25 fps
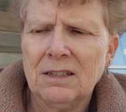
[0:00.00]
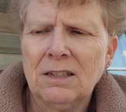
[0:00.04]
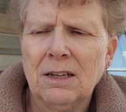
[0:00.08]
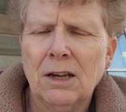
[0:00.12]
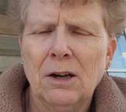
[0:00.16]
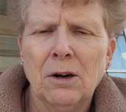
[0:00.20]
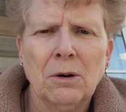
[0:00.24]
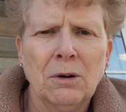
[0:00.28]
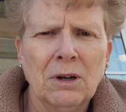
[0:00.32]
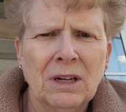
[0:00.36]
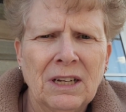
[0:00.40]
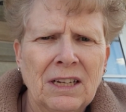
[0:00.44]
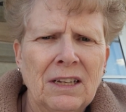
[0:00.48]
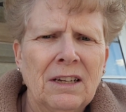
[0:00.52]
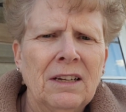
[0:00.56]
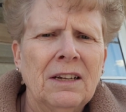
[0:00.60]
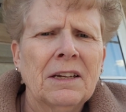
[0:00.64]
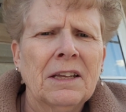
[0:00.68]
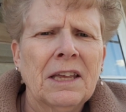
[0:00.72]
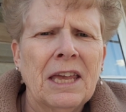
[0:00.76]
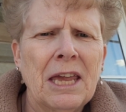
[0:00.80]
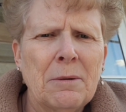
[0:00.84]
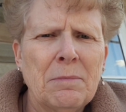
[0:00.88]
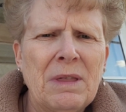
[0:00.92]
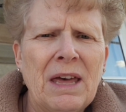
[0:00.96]
So
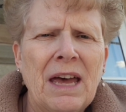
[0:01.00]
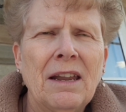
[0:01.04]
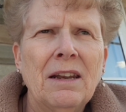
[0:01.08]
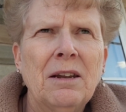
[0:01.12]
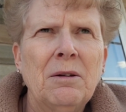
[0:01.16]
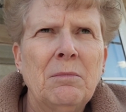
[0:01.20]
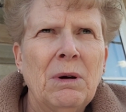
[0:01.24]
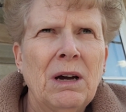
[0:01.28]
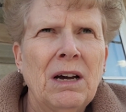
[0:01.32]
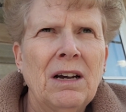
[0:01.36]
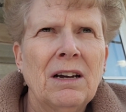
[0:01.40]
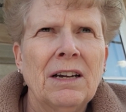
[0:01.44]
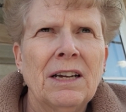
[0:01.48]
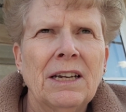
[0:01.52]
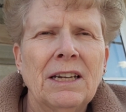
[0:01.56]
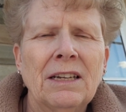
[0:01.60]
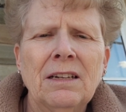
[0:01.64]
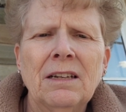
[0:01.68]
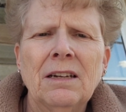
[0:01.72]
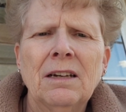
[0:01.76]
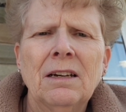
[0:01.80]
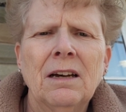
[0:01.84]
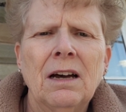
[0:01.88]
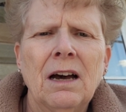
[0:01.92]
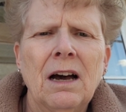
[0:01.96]
keep that in
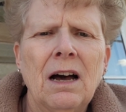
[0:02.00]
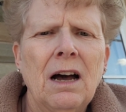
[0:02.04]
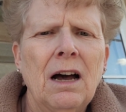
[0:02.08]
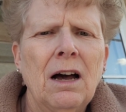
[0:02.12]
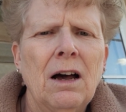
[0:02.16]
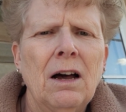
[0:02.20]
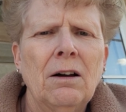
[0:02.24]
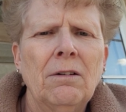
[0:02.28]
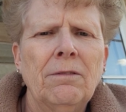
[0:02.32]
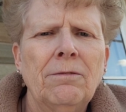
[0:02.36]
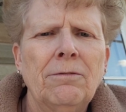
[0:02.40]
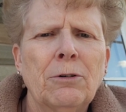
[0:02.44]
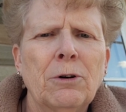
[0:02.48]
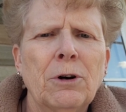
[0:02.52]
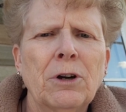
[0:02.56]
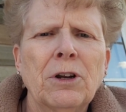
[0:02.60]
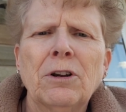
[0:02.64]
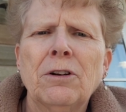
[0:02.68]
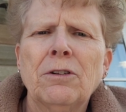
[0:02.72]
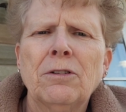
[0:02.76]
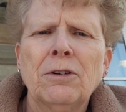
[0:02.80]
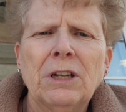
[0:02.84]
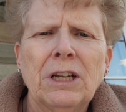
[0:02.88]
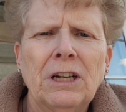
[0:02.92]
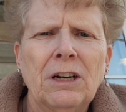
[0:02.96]
mind for
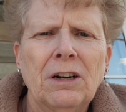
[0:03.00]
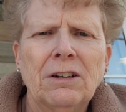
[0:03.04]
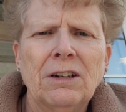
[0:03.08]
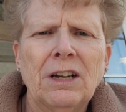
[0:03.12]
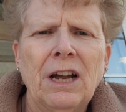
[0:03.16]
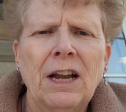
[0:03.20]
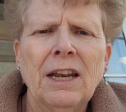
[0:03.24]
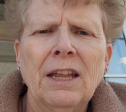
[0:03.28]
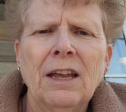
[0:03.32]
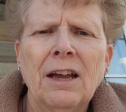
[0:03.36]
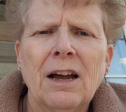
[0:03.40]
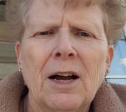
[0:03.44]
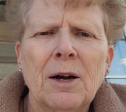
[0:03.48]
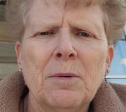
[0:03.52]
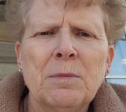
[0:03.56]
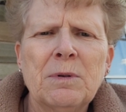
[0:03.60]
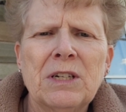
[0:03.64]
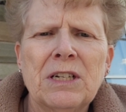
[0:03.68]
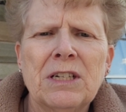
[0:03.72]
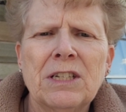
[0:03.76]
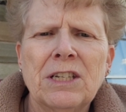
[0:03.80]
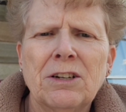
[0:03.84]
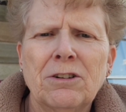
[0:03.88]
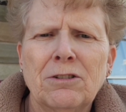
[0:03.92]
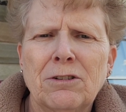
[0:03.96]
your dining
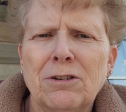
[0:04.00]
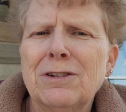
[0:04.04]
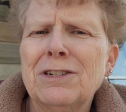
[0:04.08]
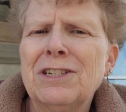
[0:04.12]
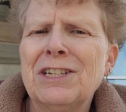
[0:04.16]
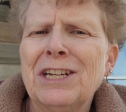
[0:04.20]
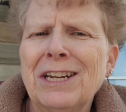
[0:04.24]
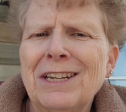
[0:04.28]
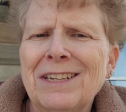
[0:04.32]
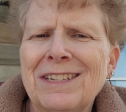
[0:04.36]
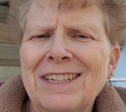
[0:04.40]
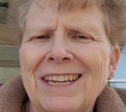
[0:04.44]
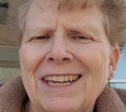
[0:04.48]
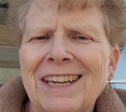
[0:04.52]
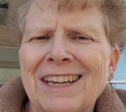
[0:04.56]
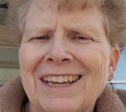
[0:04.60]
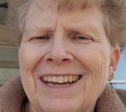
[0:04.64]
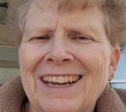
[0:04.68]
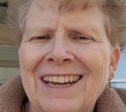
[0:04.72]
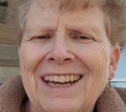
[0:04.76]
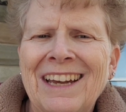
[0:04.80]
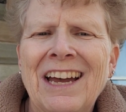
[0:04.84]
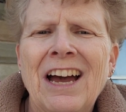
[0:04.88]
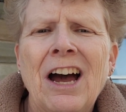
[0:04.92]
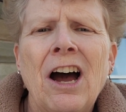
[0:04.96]
options here on Chincoteague.
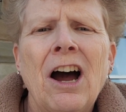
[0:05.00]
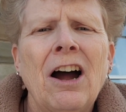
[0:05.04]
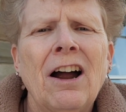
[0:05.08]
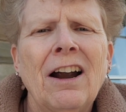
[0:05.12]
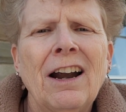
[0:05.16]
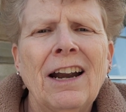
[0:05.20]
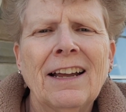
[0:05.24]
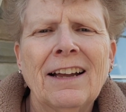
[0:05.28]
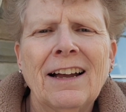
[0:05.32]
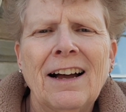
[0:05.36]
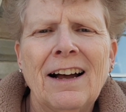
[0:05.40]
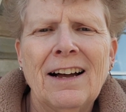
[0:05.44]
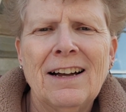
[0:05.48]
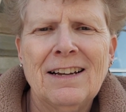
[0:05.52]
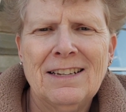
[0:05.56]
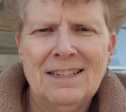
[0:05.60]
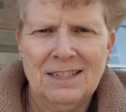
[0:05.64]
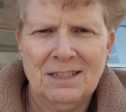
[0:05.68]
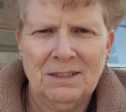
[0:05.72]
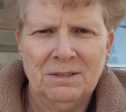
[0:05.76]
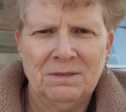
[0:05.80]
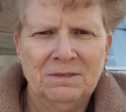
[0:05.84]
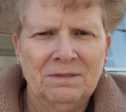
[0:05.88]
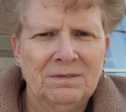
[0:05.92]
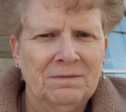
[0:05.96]
All right,
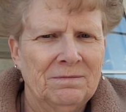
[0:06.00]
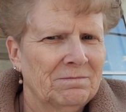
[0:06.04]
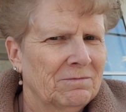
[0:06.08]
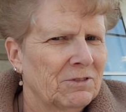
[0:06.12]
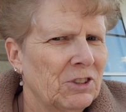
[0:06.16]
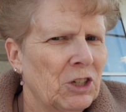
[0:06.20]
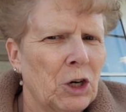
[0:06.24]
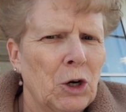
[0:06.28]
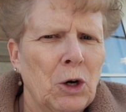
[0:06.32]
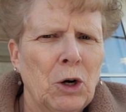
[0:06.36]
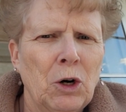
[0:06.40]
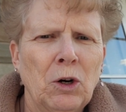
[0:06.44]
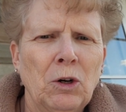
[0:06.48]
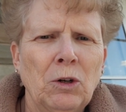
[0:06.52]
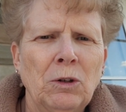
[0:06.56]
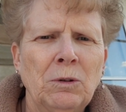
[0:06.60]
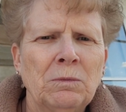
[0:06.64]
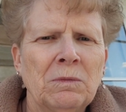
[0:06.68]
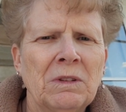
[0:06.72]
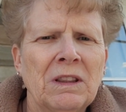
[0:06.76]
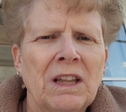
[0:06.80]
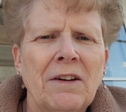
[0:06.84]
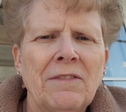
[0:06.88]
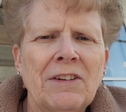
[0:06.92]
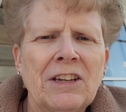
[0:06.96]
guys, Girl
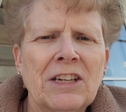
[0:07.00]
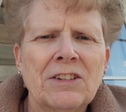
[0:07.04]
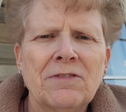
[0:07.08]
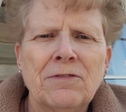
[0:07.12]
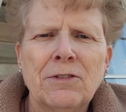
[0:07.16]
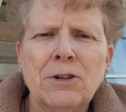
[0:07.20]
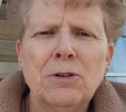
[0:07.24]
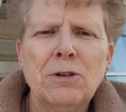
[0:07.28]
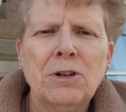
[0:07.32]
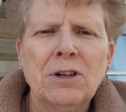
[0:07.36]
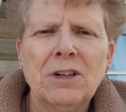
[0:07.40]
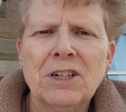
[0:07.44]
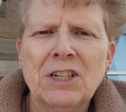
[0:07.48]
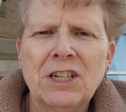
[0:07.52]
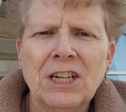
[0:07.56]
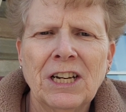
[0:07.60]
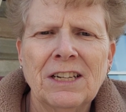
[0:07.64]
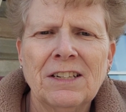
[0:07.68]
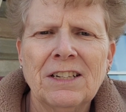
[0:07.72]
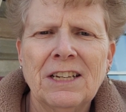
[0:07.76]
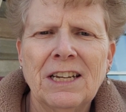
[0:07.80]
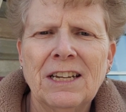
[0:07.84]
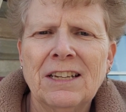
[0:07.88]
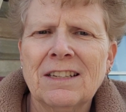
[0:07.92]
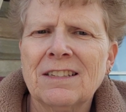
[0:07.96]
Loving Food on
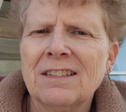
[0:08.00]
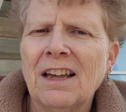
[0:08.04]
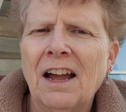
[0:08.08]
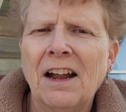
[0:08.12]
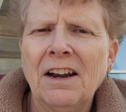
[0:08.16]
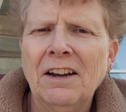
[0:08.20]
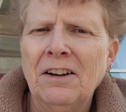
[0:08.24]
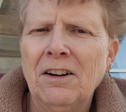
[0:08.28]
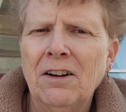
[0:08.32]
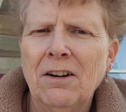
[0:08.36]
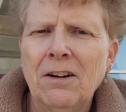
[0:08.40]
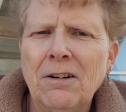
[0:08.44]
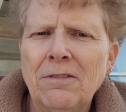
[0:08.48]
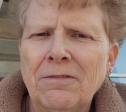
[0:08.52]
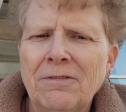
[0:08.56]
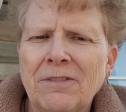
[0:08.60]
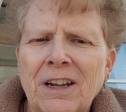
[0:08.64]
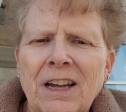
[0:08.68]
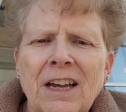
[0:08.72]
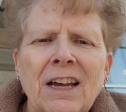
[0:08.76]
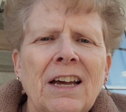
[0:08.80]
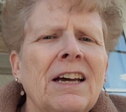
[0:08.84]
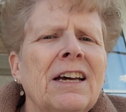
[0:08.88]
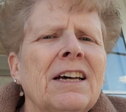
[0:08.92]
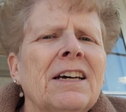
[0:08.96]
Chincoteague signing off.
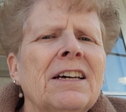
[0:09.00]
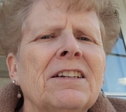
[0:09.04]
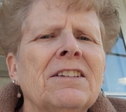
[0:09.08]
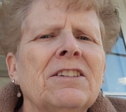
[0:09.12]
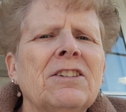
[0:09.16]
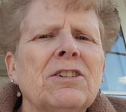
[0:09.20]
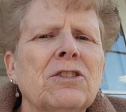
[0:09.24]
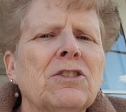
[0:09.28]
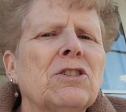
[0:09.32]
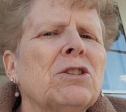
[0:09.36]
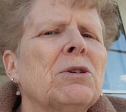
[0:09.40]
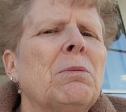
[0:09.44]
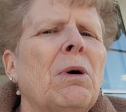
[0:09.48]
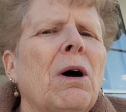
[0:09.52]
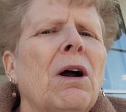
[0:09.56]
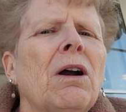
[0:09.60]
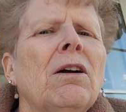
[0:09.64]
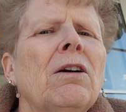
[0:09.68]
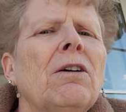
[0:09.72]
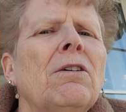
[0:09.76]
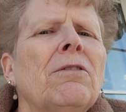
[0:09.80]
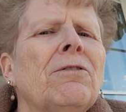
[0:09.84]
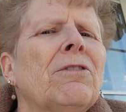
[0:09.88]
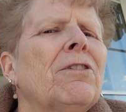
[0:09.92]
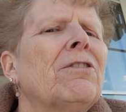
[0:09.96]
Until
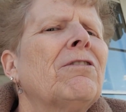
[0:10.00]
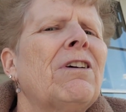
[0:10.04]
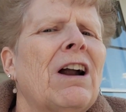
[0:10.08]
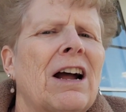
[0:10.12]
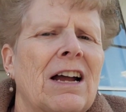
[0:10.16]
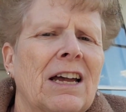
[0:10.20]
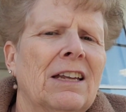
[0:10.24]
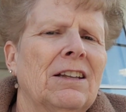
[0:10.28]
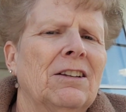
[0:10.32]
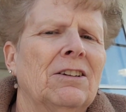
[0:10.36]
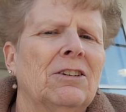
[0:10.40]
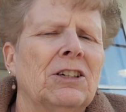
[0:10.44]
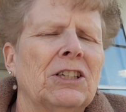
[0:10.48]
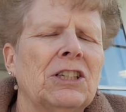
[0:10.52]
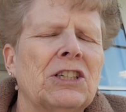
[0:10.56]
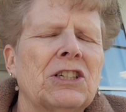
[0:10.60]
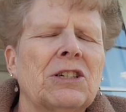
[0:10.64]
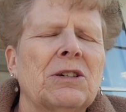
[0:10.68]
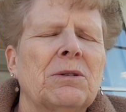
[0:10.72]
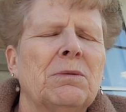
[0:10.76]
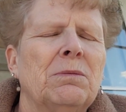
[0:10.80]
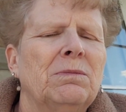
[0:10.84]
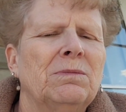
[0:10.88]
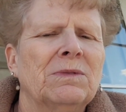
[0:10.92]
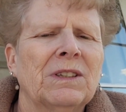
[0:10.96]
tomorrow for rocket
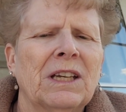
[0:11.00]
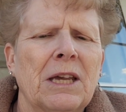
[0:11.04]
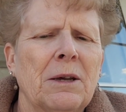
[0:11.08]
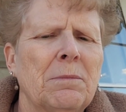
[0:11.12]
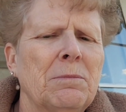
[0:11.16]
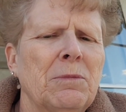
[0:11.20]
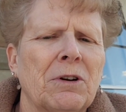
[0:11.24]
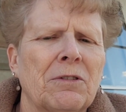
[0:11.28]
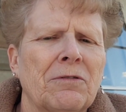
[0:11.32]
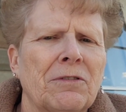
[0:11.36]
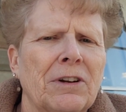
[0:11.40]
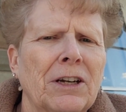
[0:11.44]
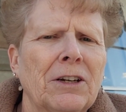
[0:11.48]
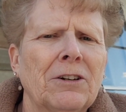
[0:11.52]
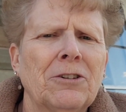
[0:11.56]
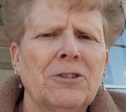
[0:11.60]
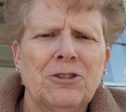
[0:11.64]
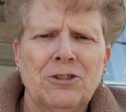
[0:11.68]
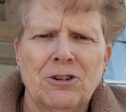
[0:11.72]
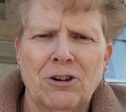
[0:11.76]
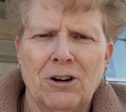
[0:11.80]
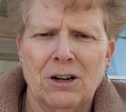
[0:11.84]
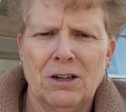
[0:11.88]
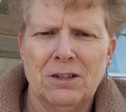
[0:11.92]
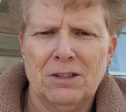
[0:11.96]
launch. Keep your
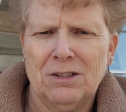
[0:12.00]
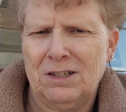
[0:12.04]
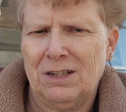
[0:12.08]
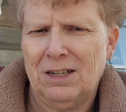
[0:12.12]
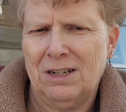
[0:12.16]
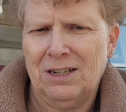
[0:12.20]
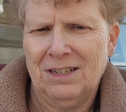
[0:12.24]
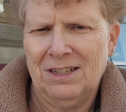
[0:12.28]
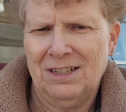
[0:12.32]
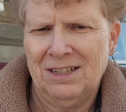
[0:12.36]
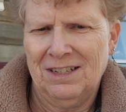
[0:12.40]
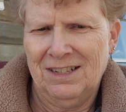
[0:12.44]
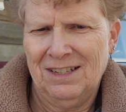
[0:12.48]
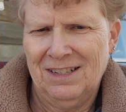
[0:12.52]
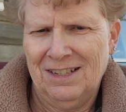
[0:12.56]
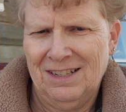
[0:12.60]
fingers crossed.